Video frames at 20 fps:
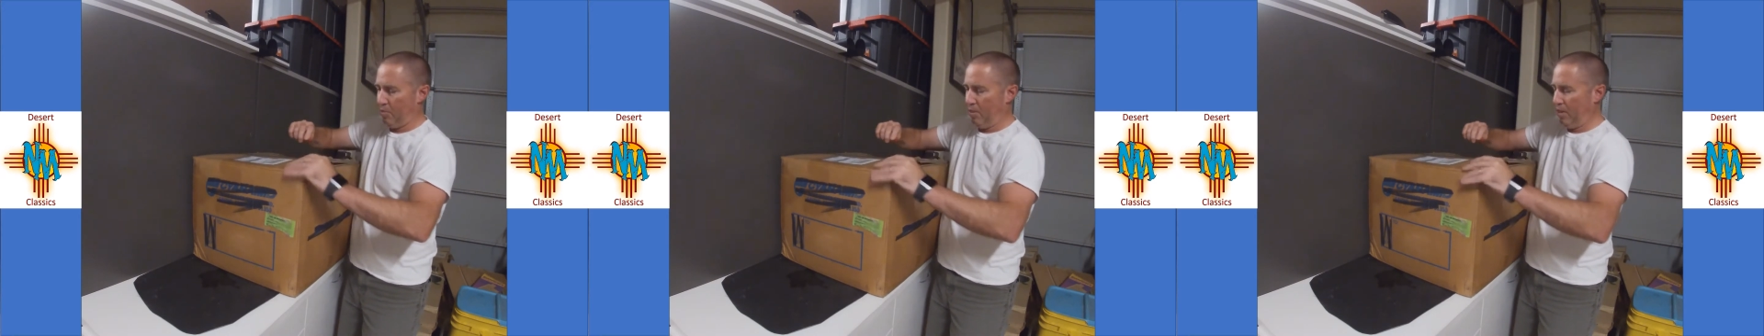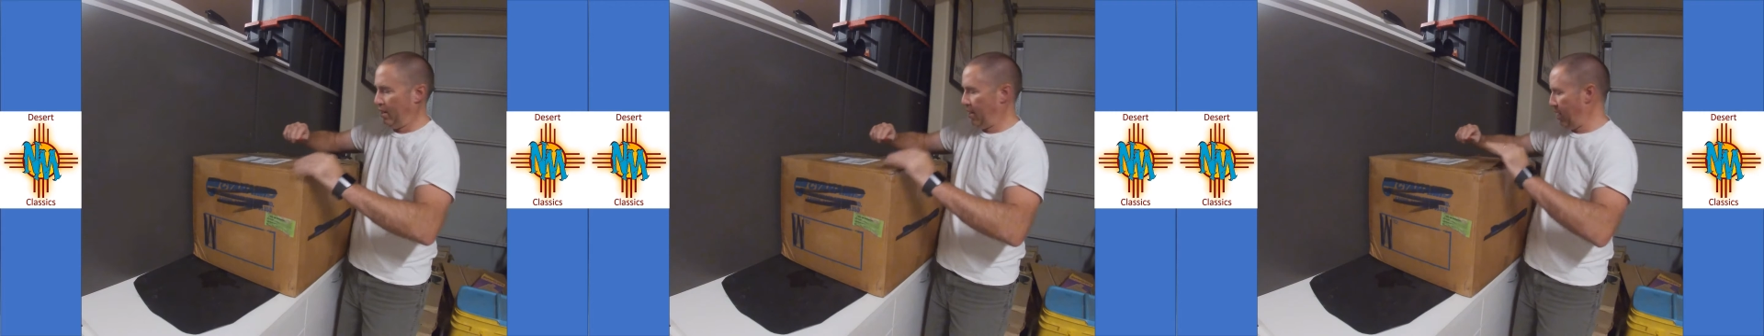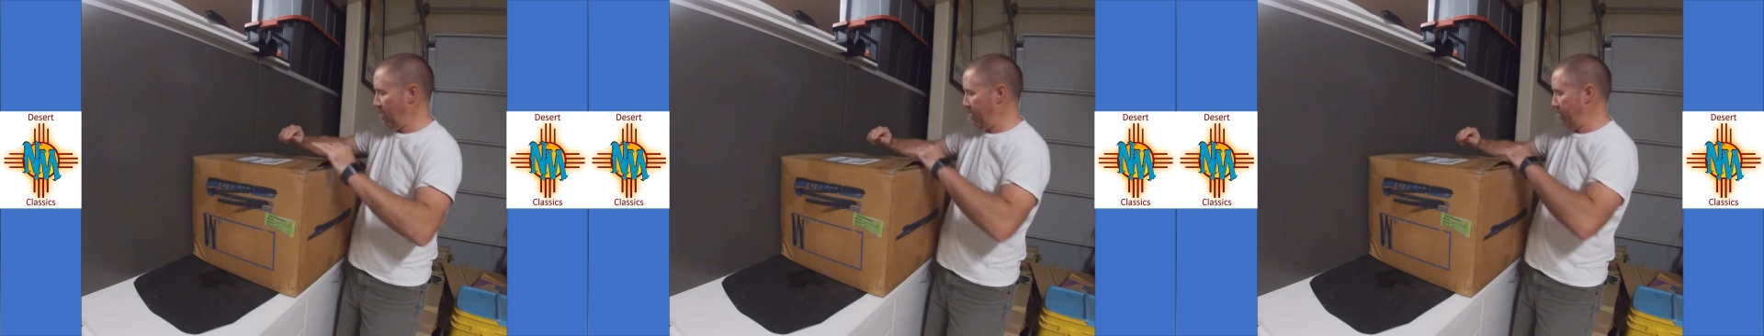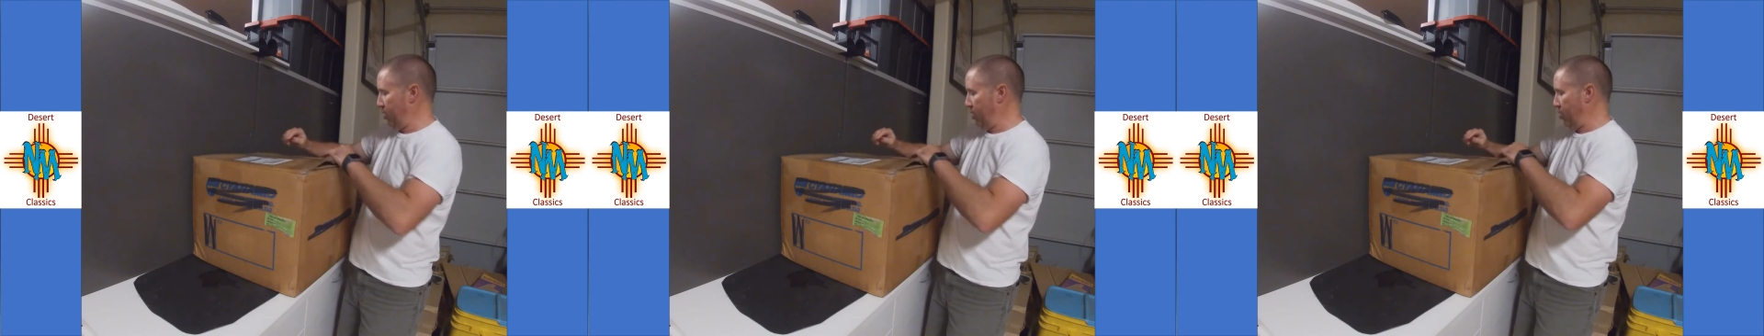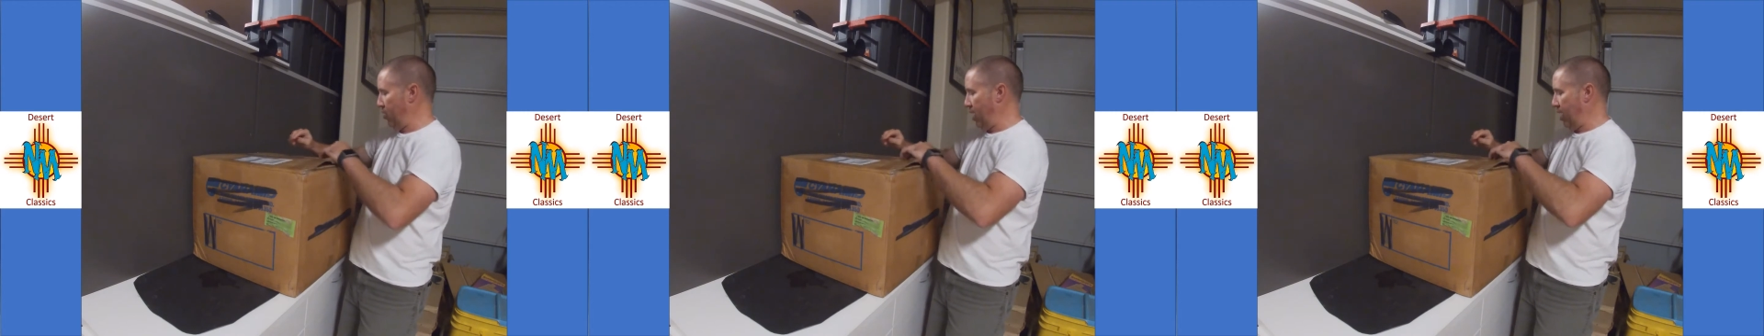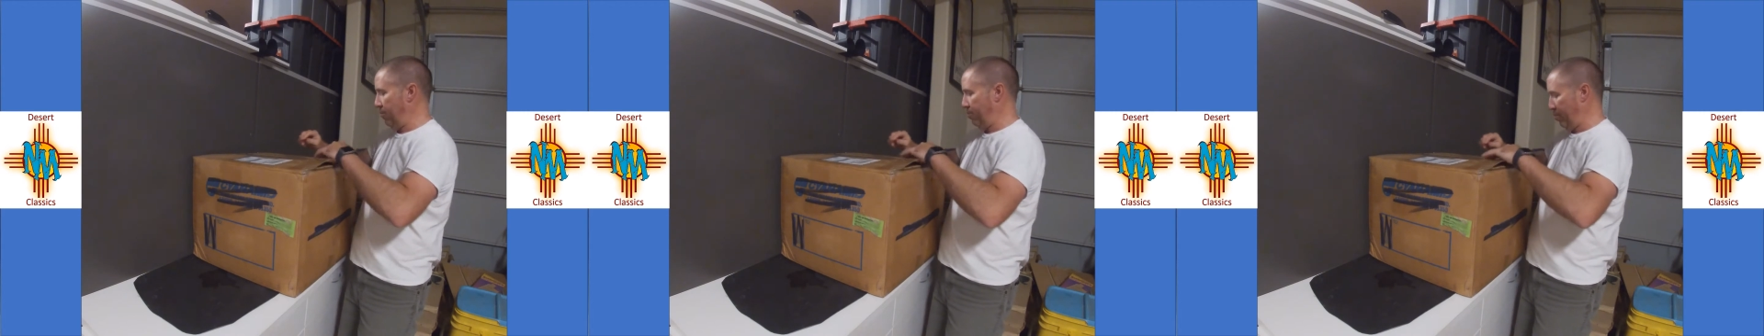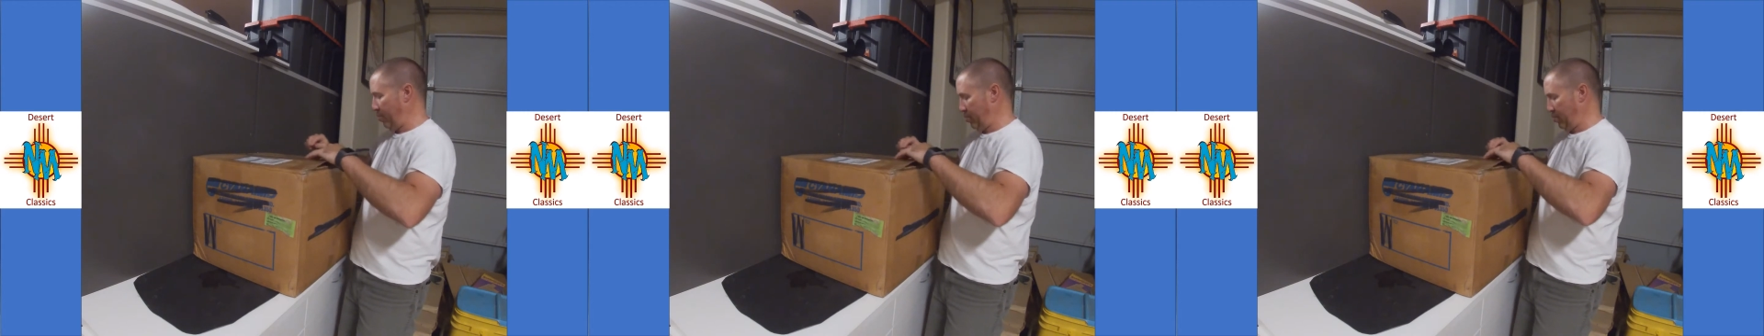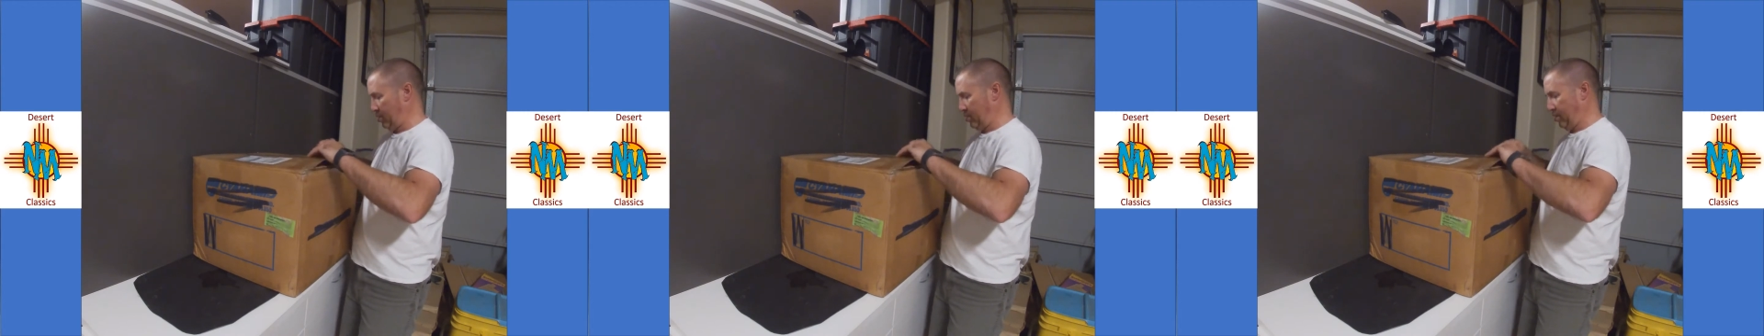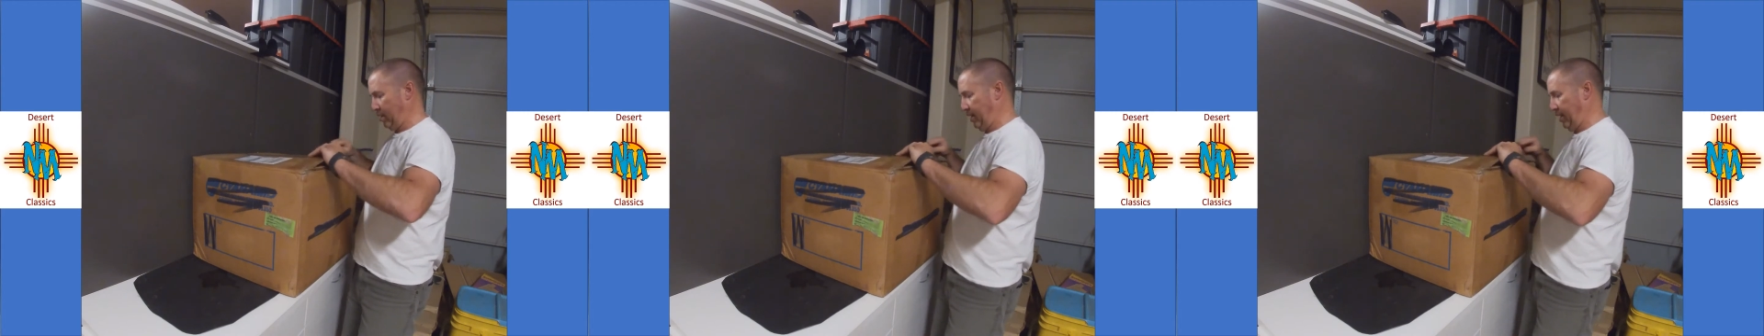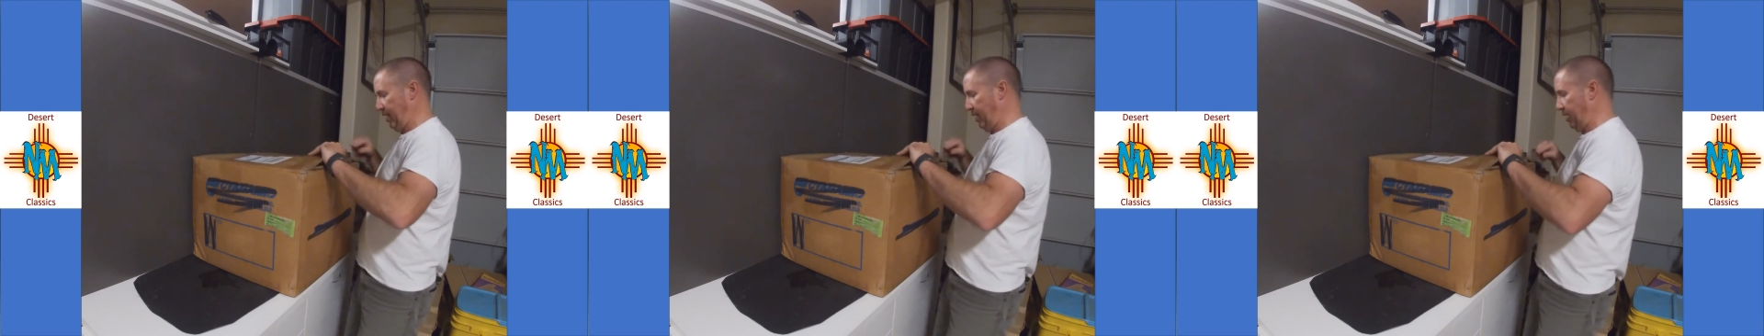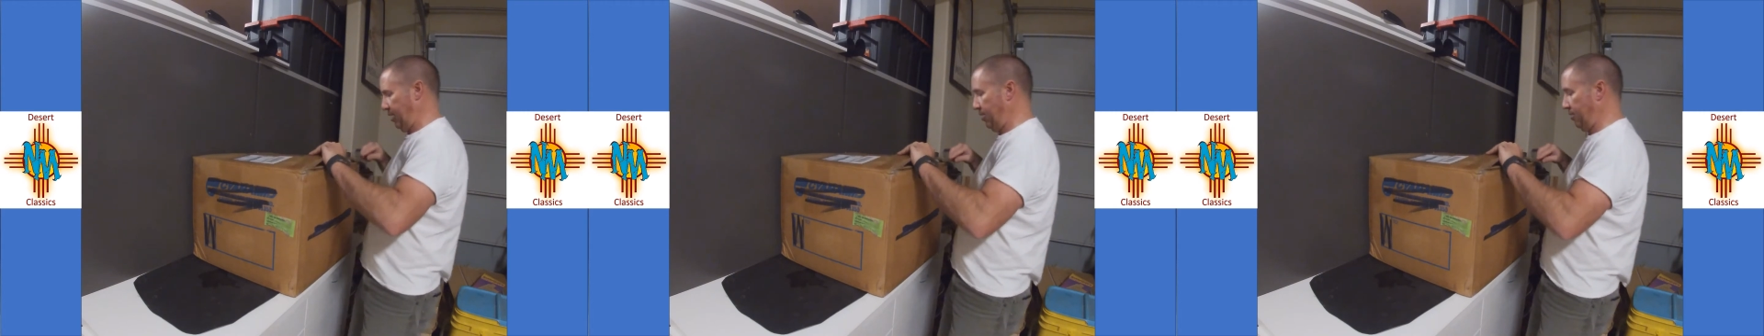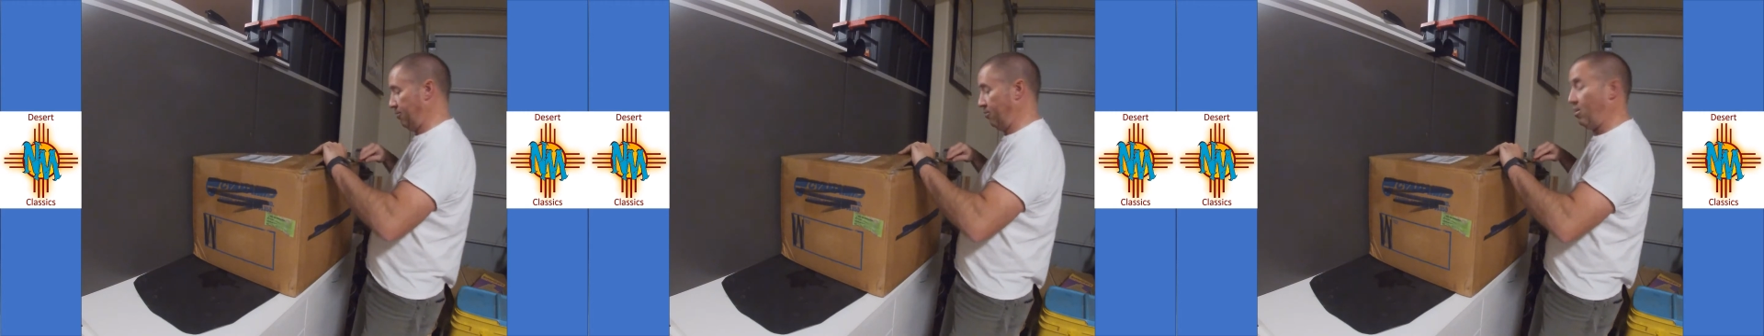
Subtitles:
but I know I personally,